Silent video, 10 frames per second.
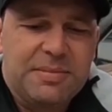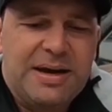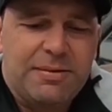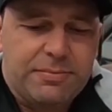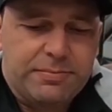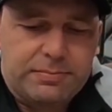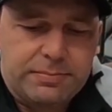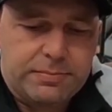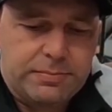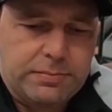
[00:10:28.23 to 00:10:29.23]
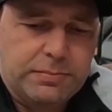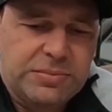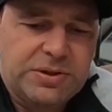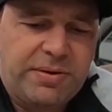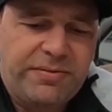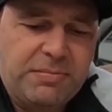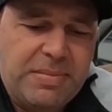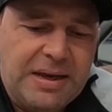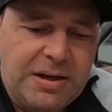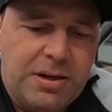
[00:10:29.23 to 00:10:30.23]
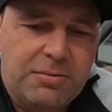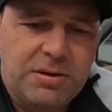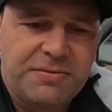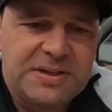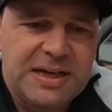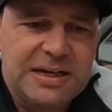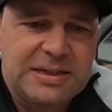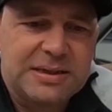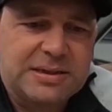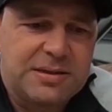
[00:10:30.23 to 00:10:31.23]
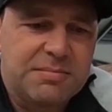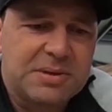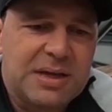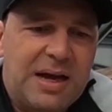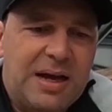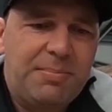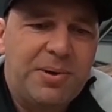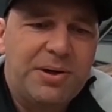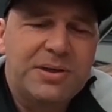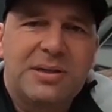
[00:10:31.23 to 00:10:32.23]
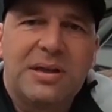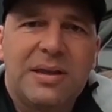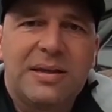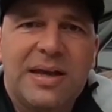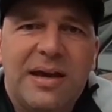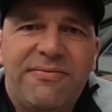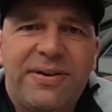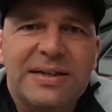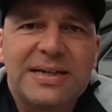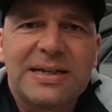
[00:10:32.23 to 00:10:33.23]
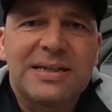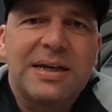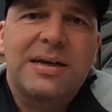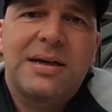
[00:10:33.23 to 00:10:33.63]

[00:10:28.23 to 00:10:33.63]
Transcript: Now, some of you may know of Tiggy systems. I personally think they're fantastic.